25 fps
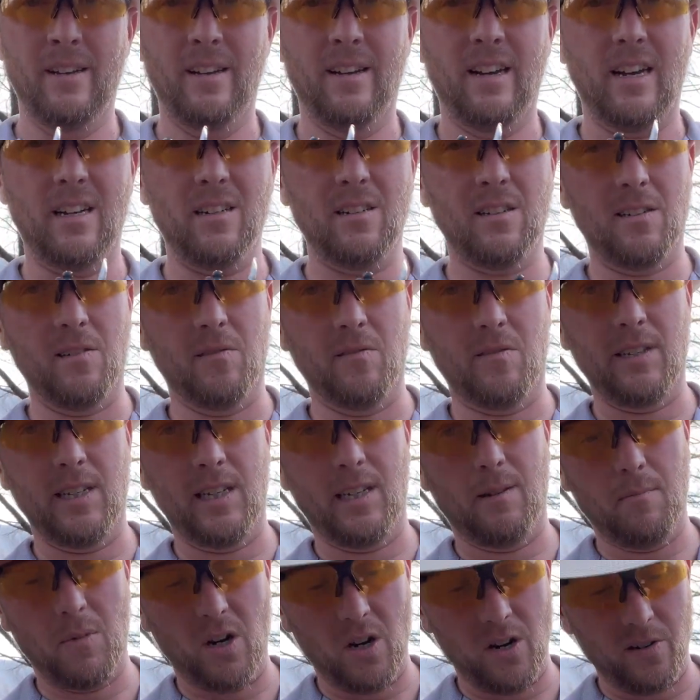I just don't
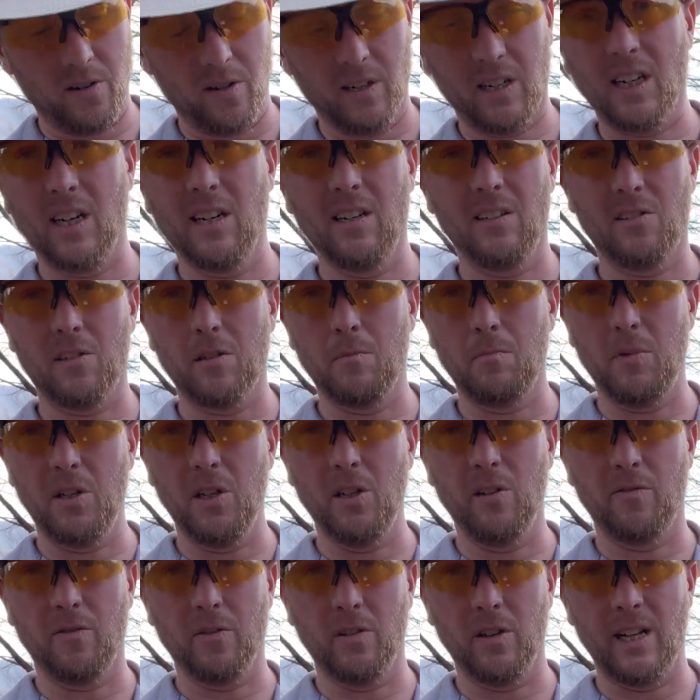think modern guns are
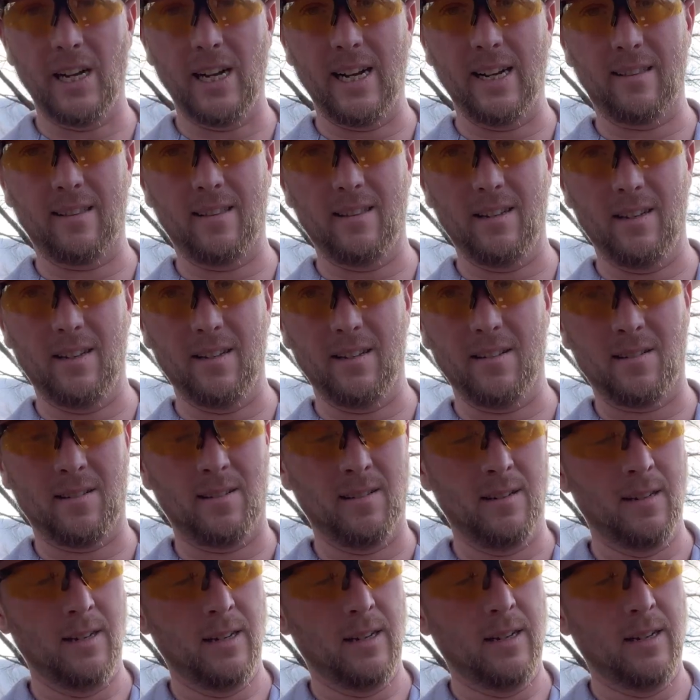beautiful like this.